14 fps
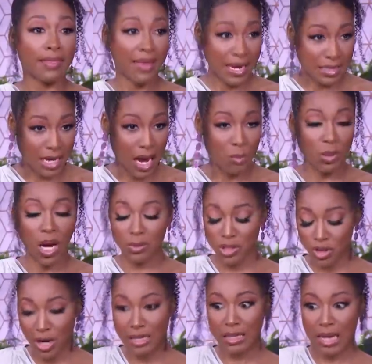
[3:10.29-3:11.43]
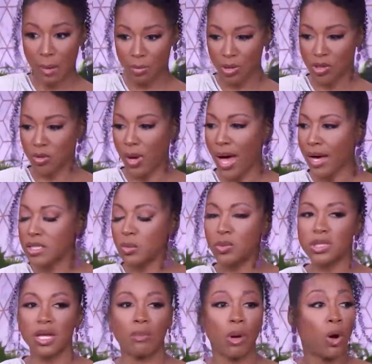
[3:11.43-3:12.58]
at that time when I was trying to not pursue acting
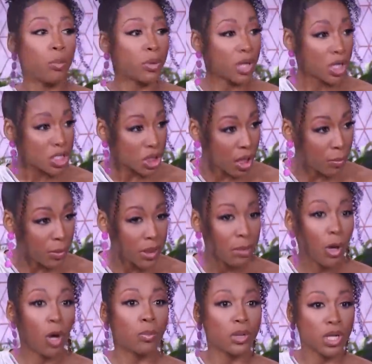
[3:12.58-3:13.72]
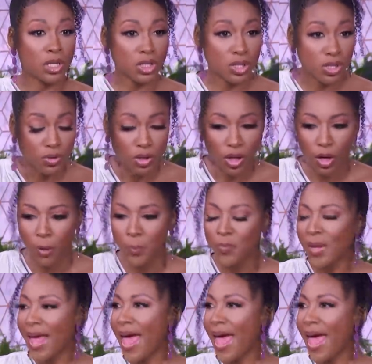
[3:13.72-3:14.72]
was to have my own production company, my own yeah. production studio.